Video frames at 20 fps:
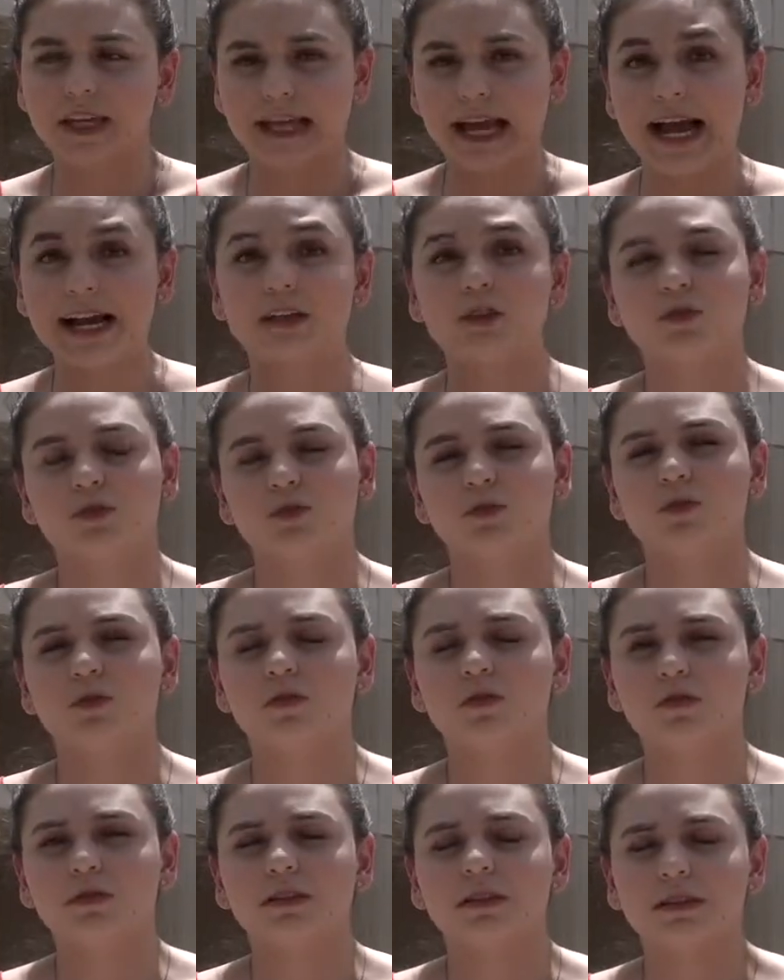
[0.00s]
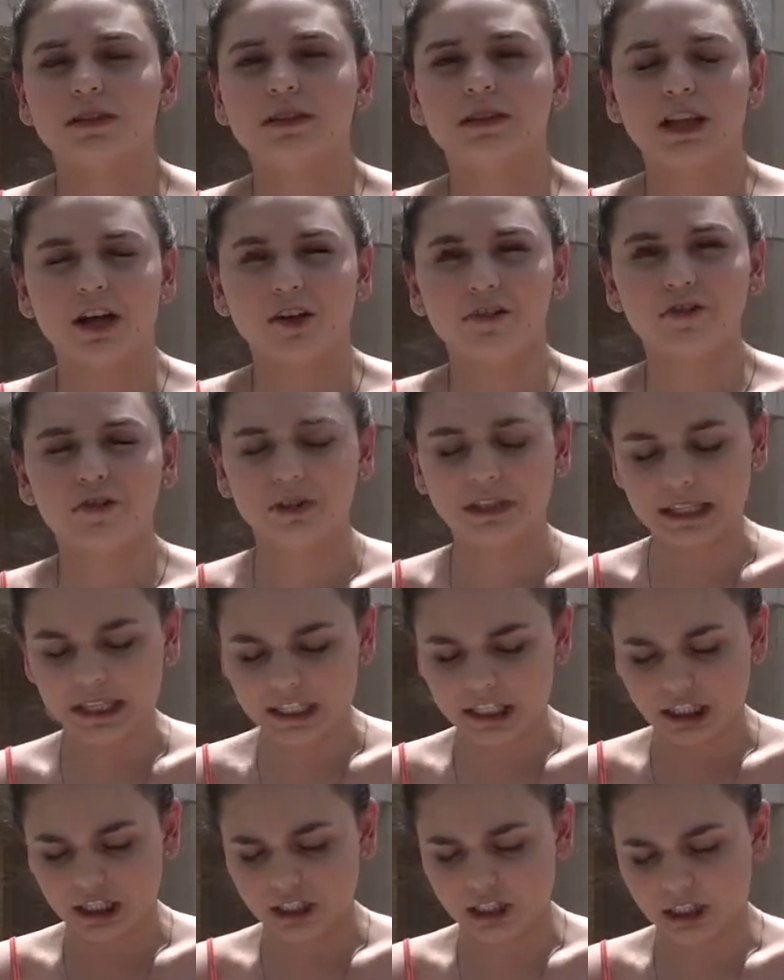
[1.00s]
actual love
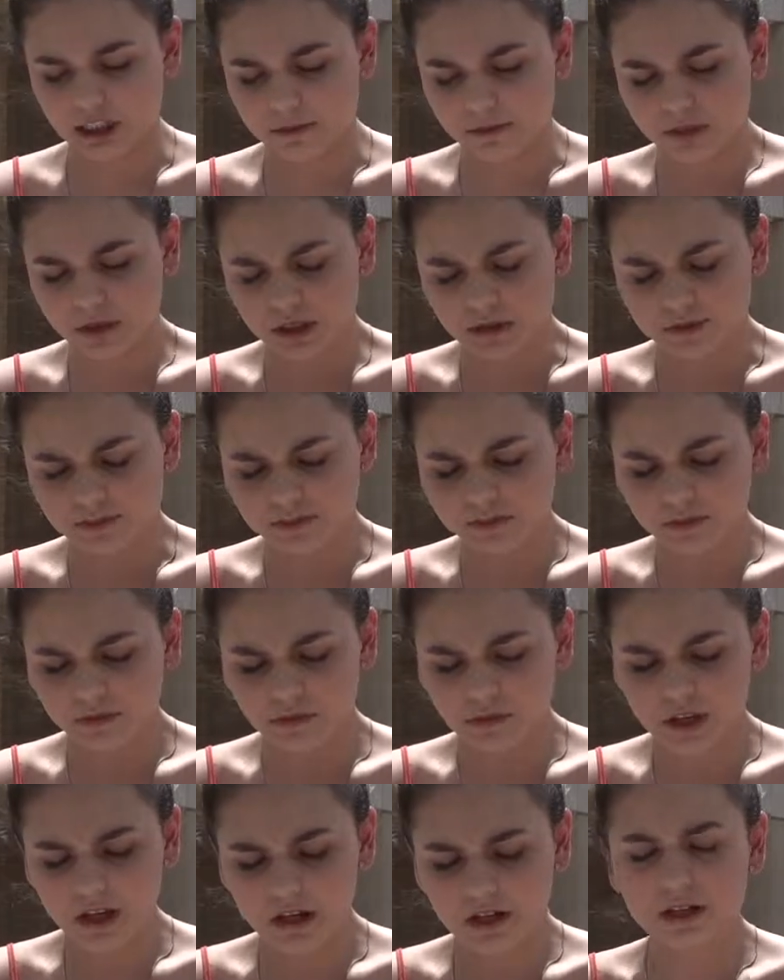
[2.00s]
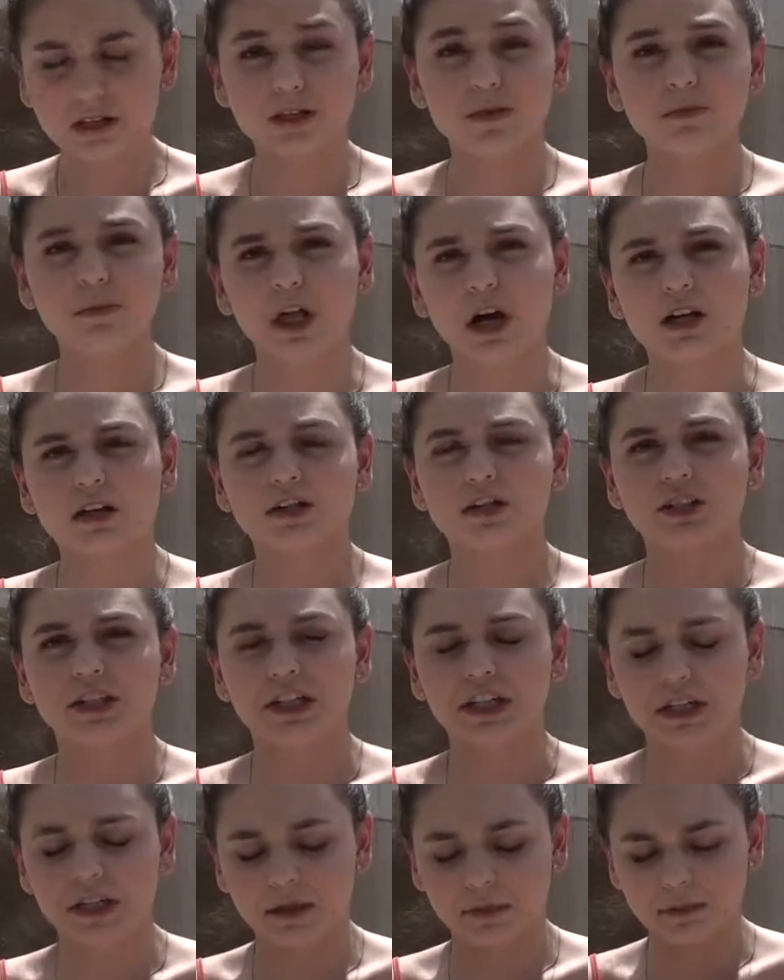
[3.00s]
relationships. Some
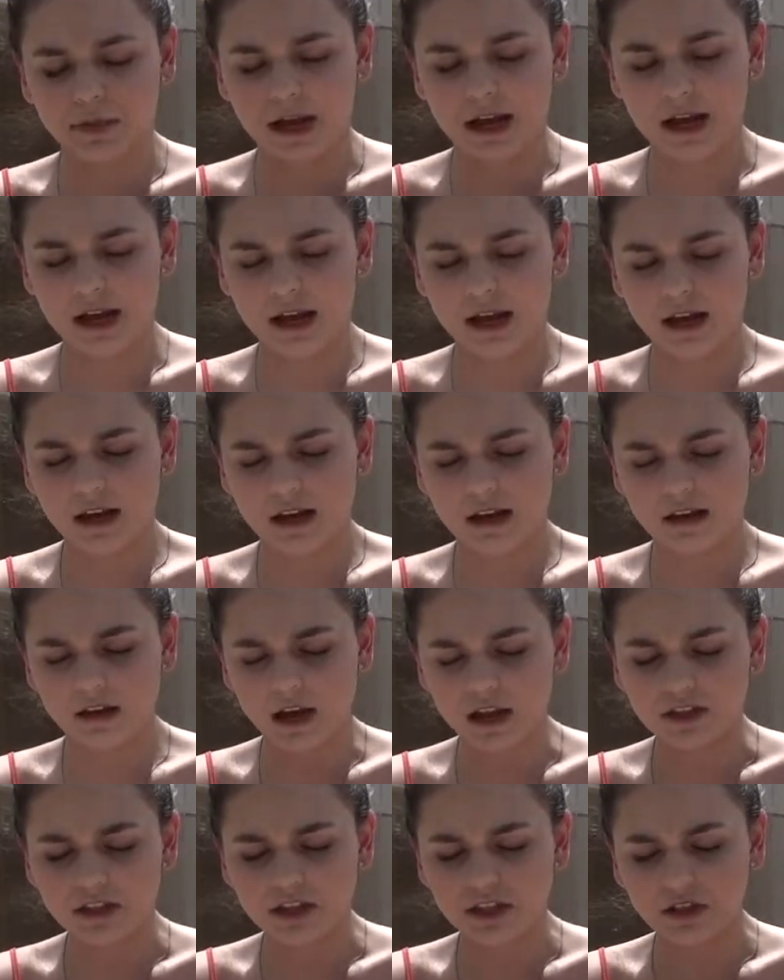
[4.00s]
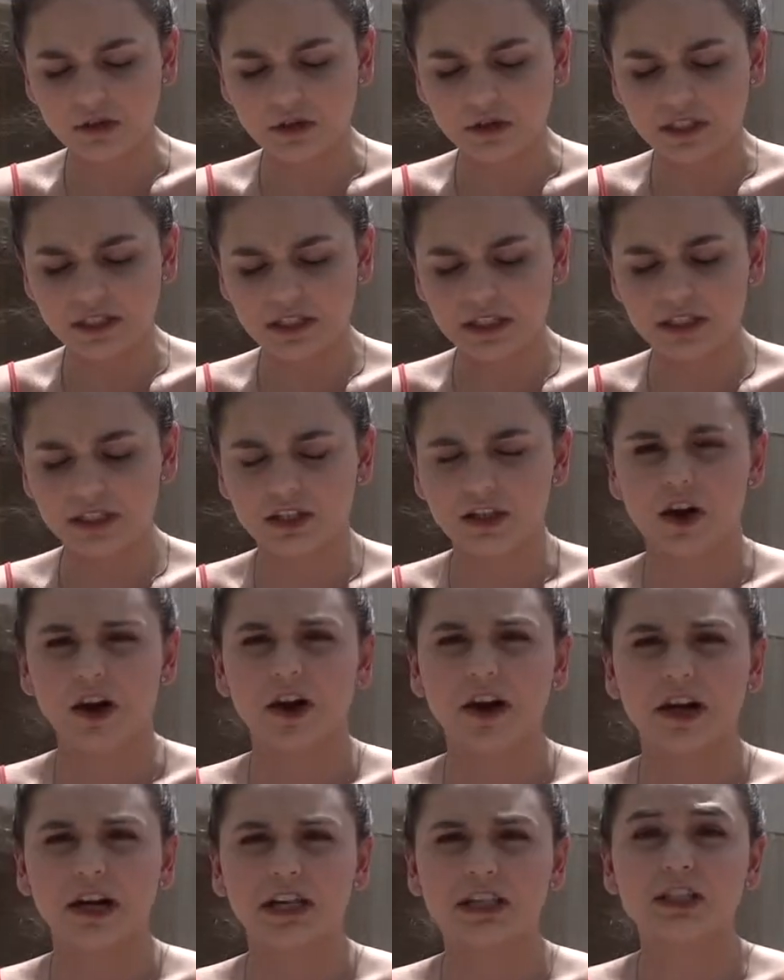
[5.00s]
long-term consequences
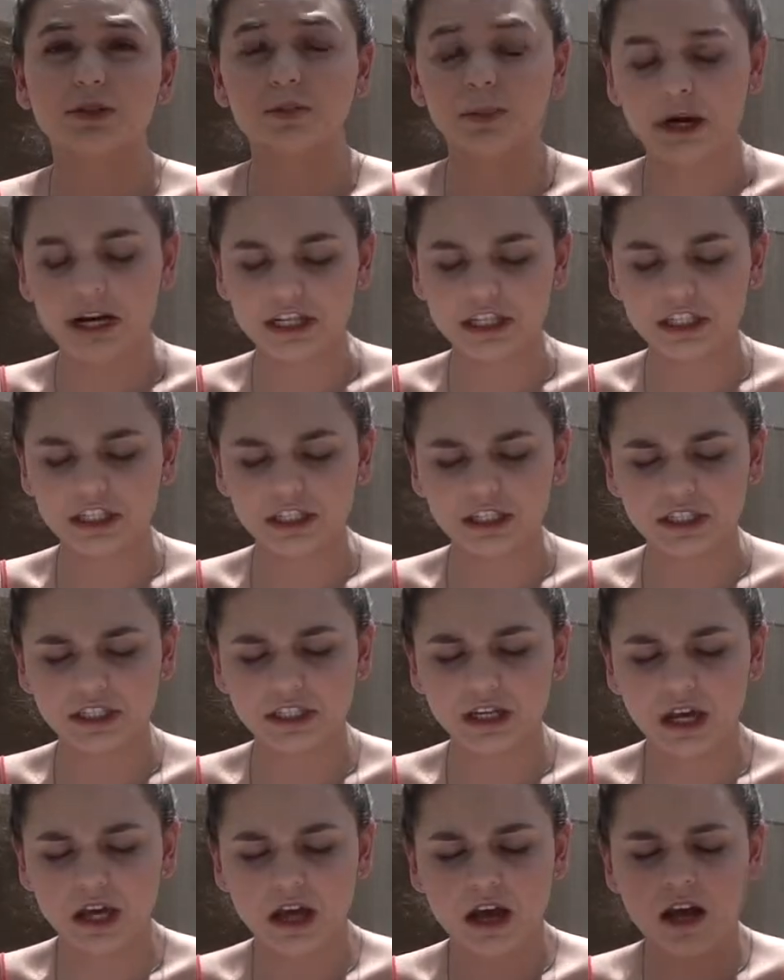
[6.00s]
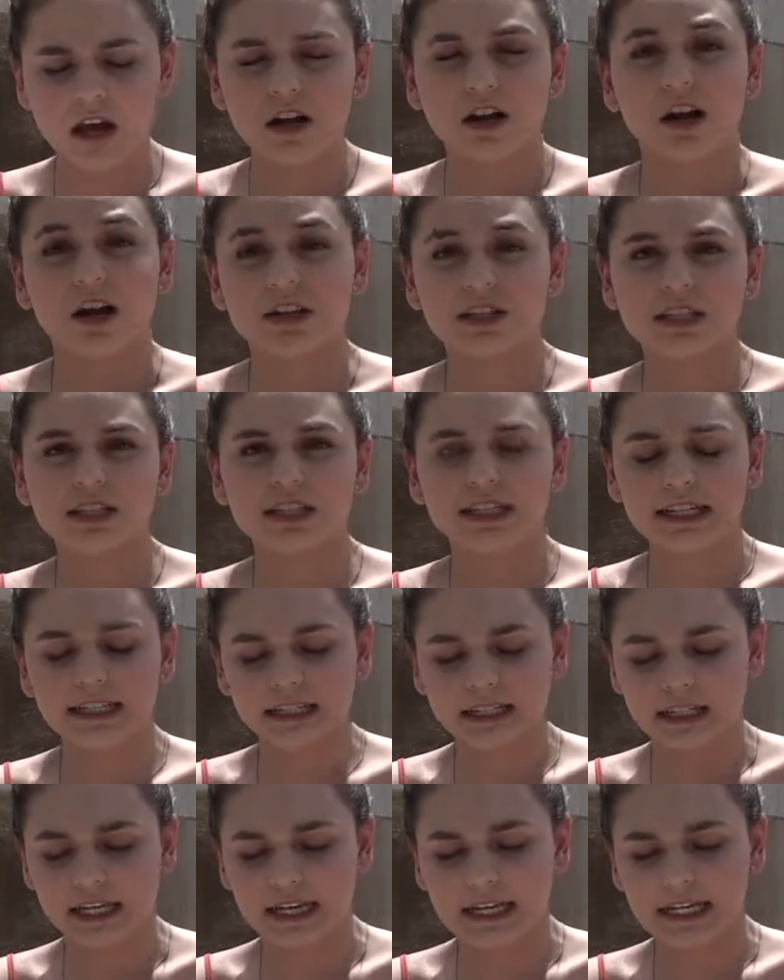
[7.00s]
are depression, constant
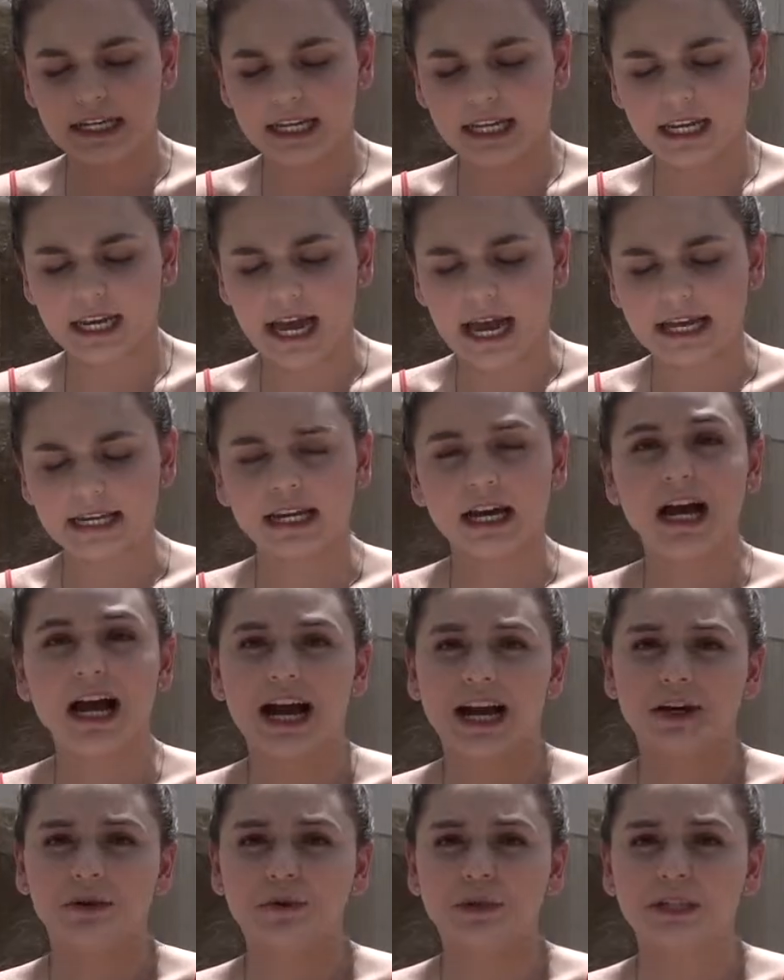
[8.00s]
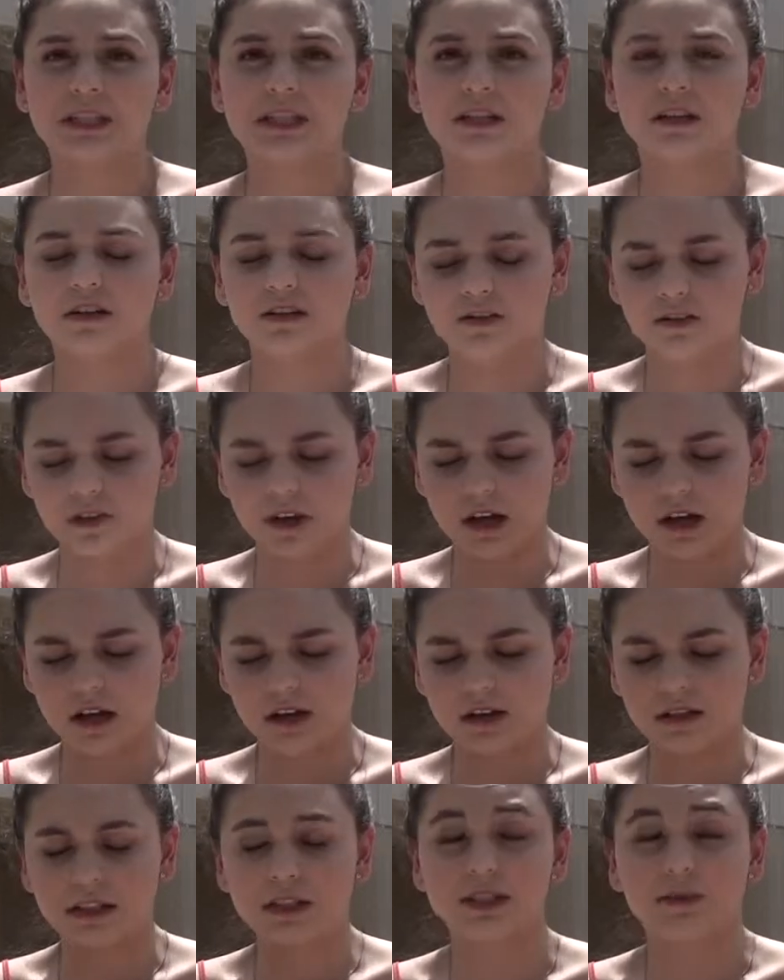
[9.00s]
anxiety, and a high risk of
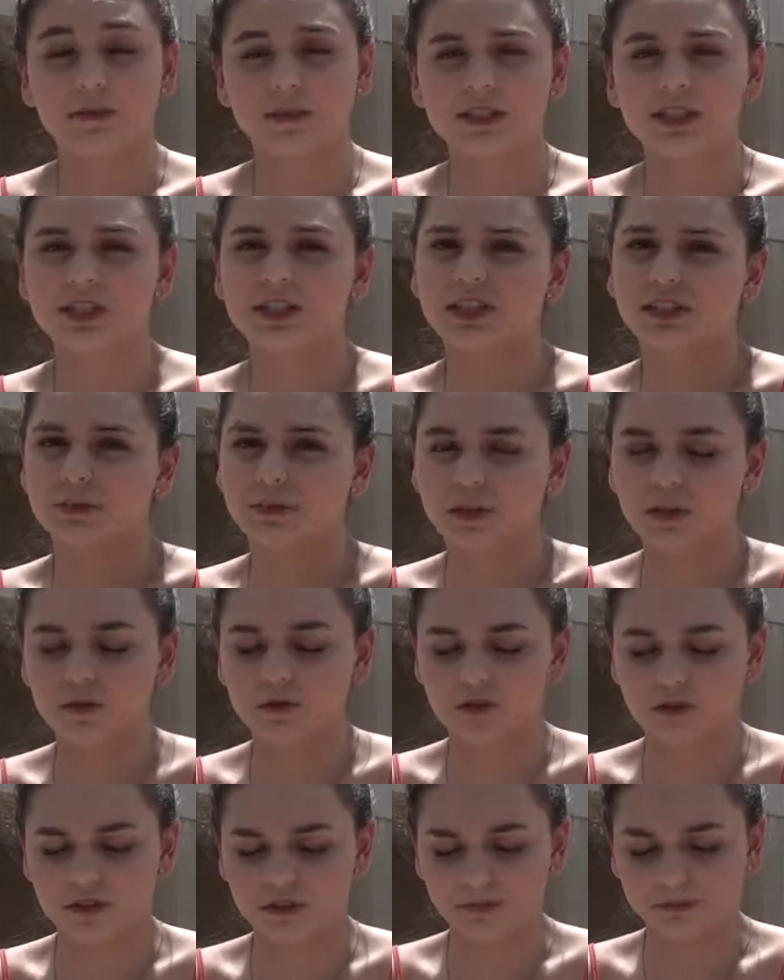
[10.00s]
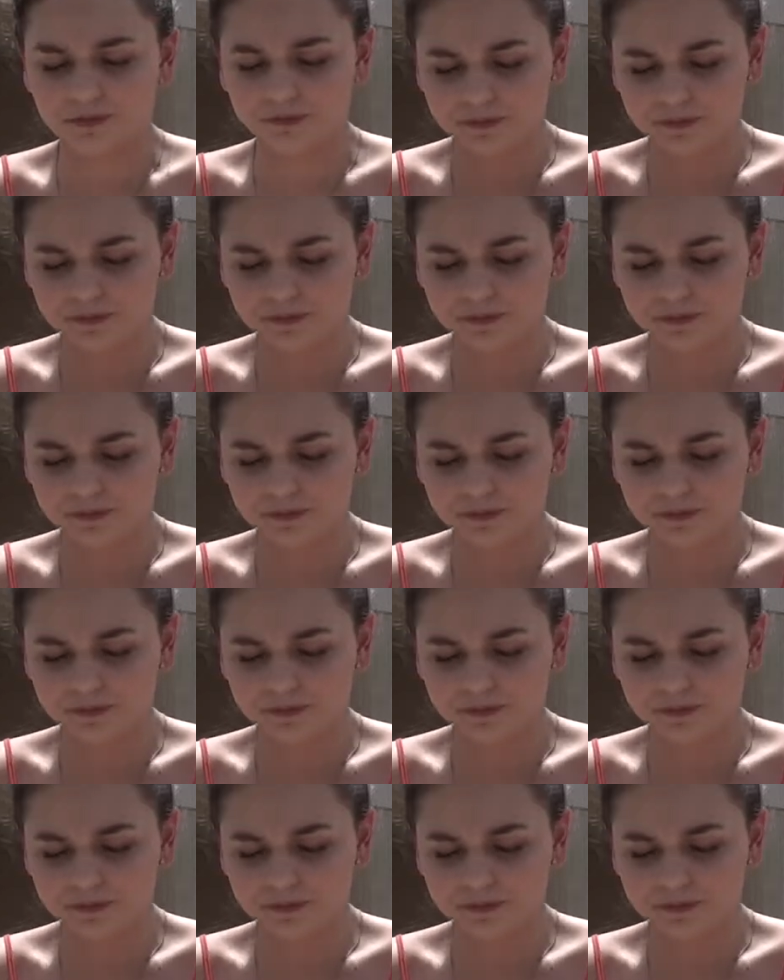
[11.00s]
substance abuse.